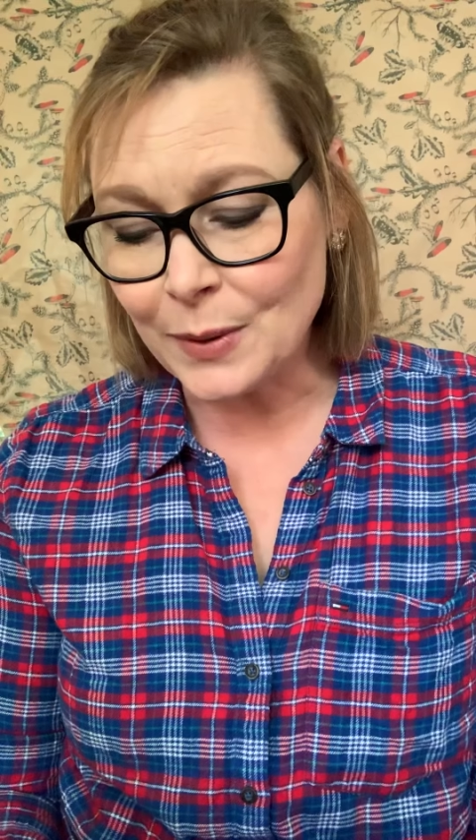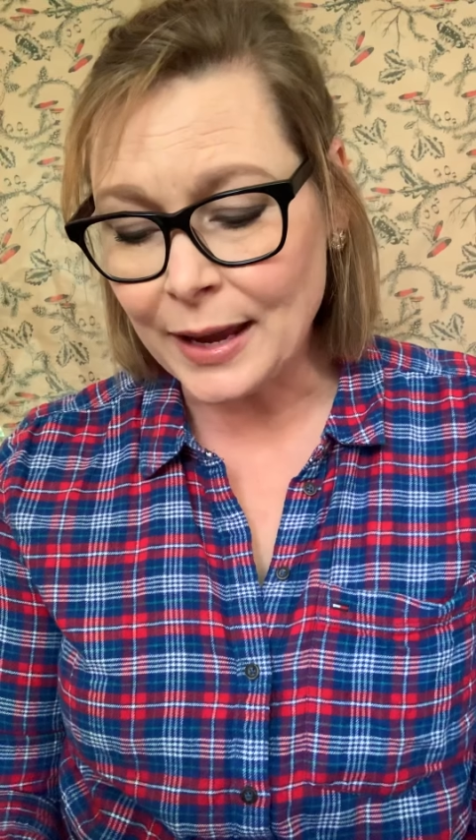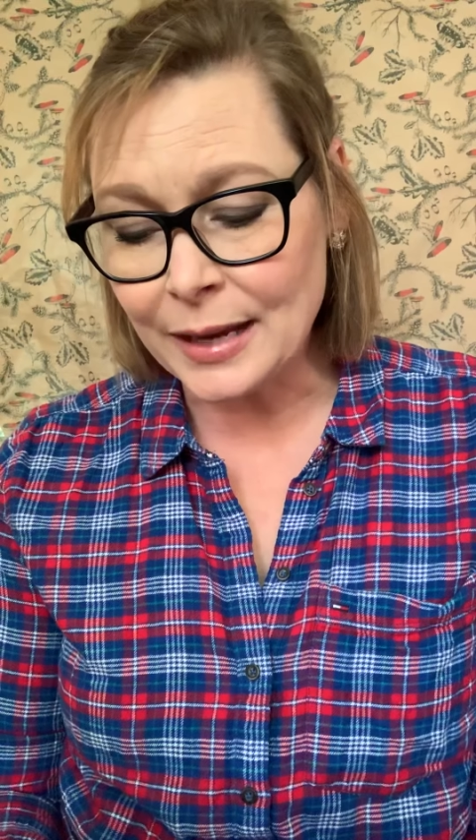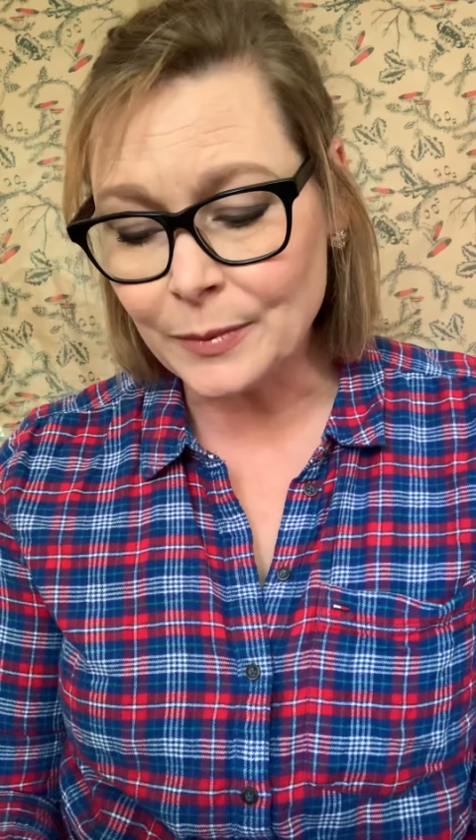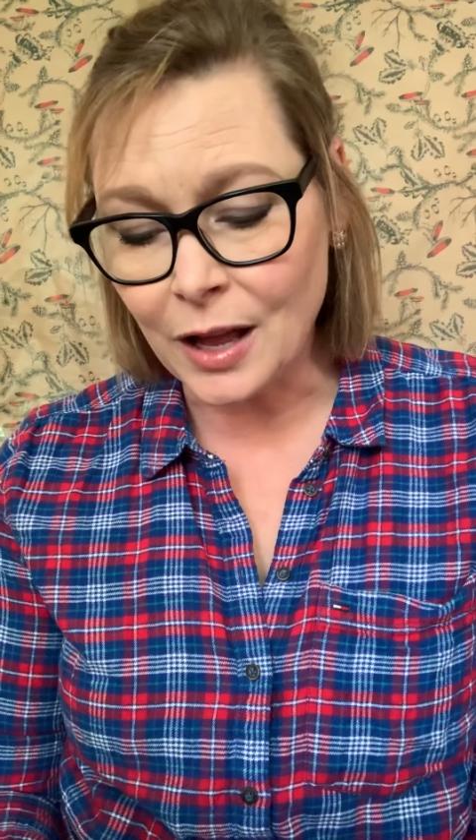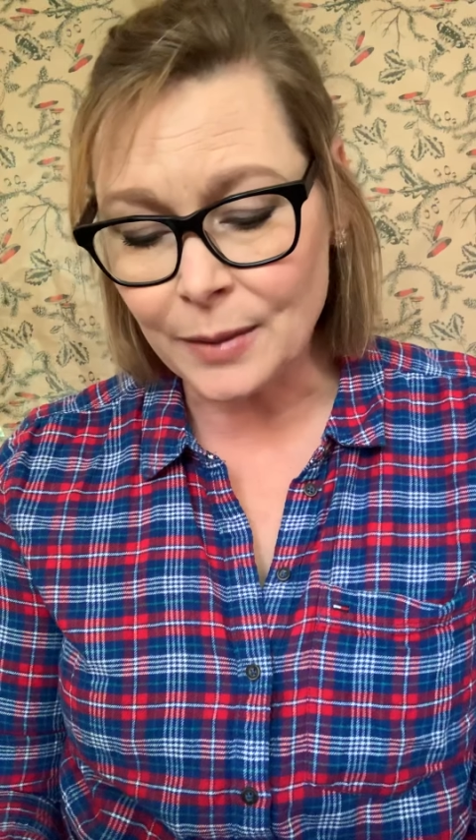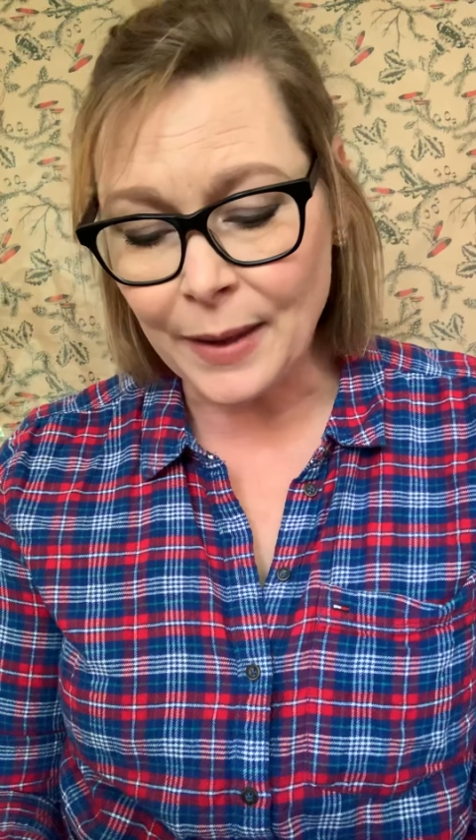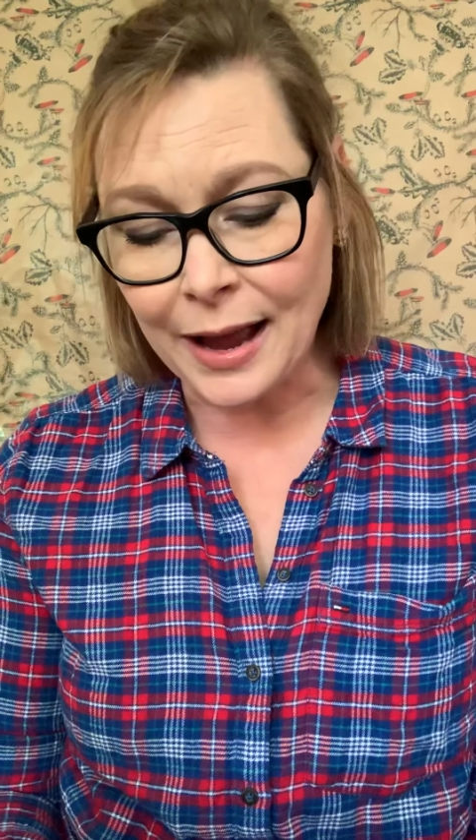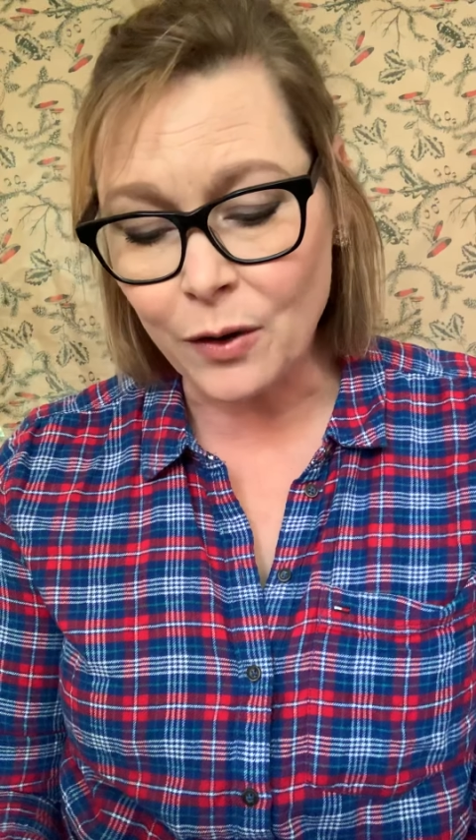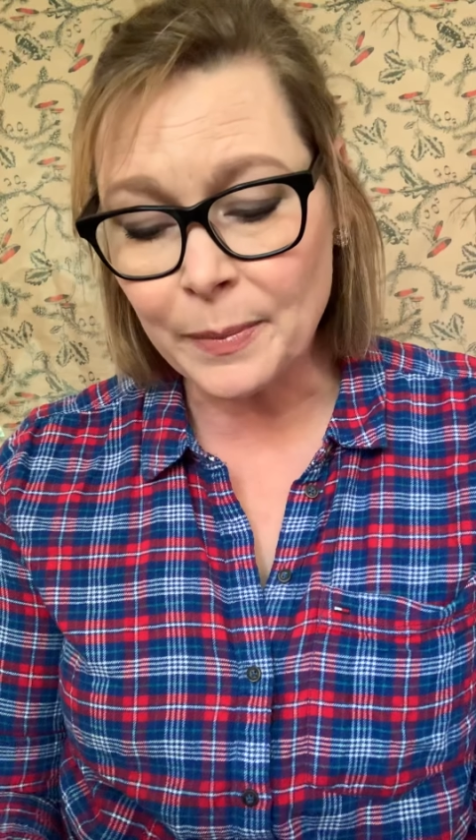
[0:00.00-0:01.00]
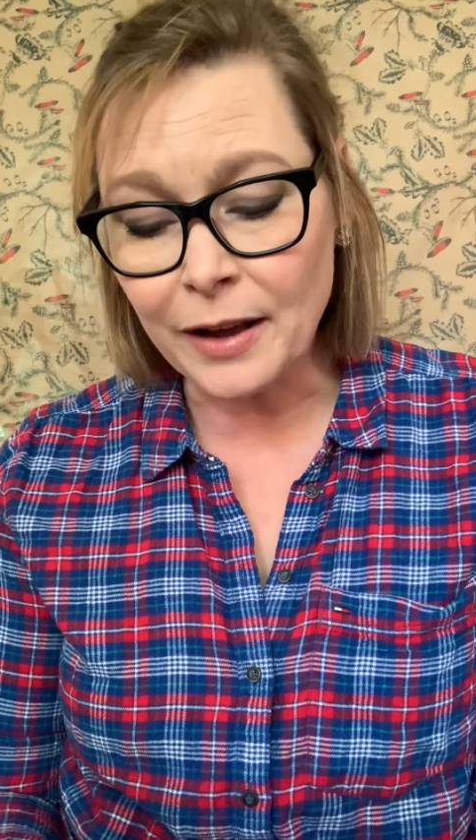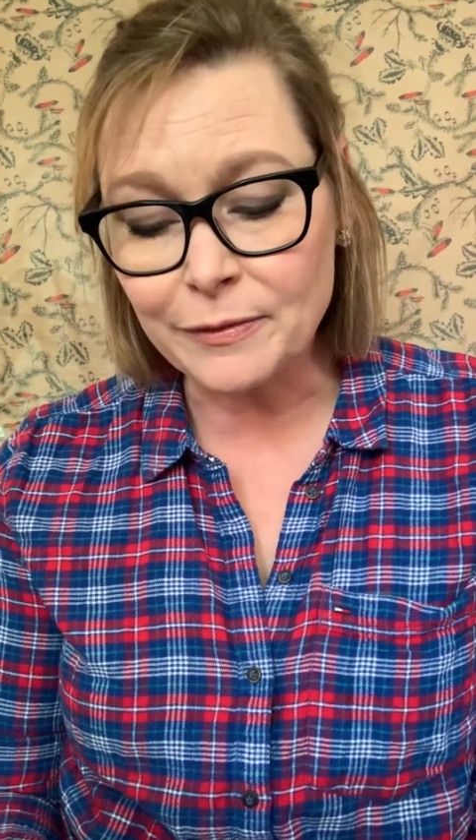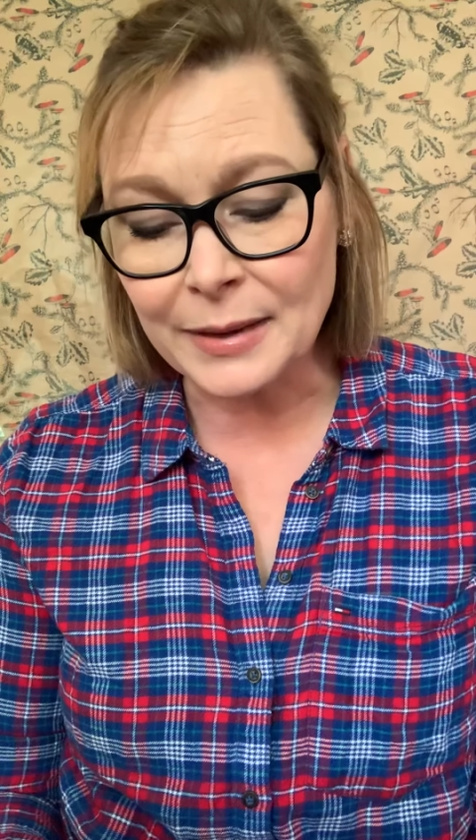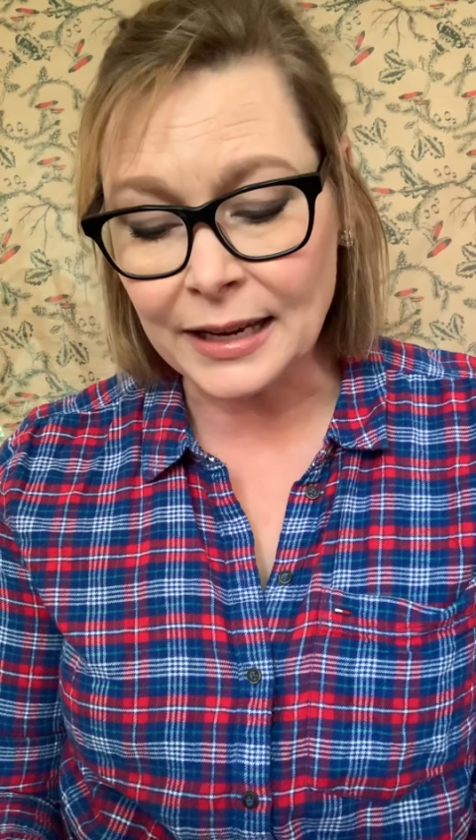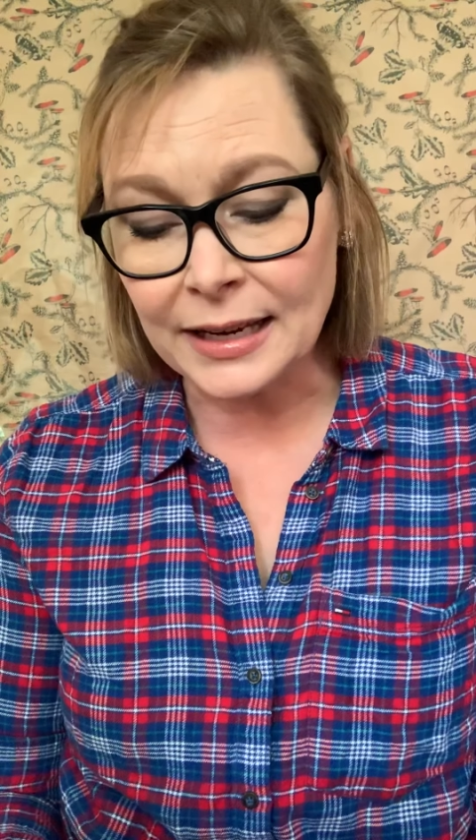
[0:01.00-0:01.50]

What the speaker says: hemlock bough above me